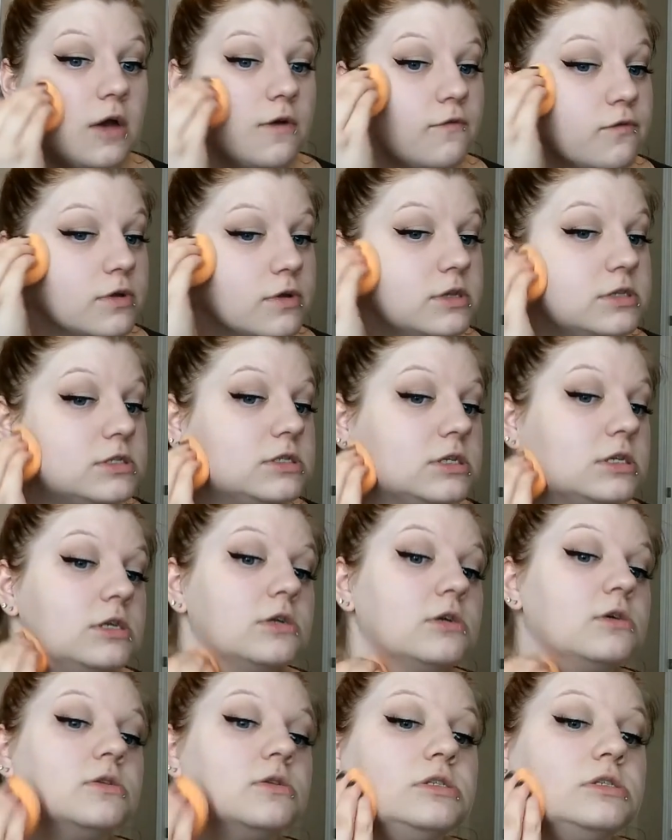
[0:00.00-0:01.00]
every
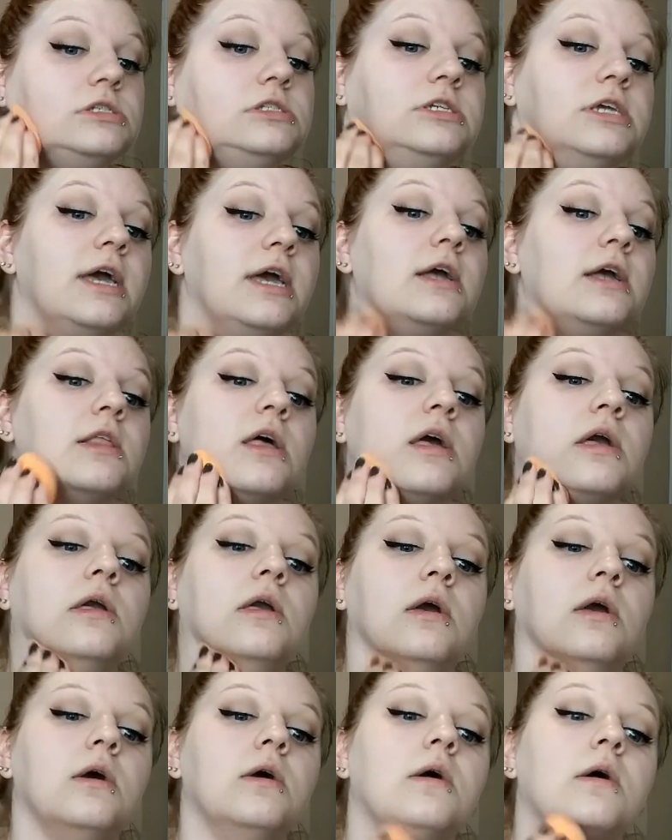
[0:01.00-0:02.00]
single day.
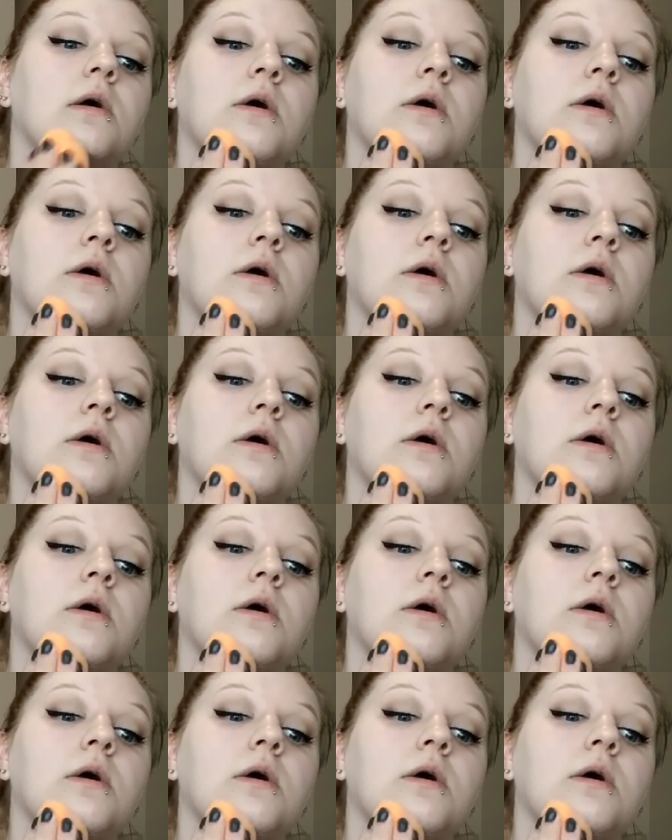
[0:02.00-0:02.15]
Like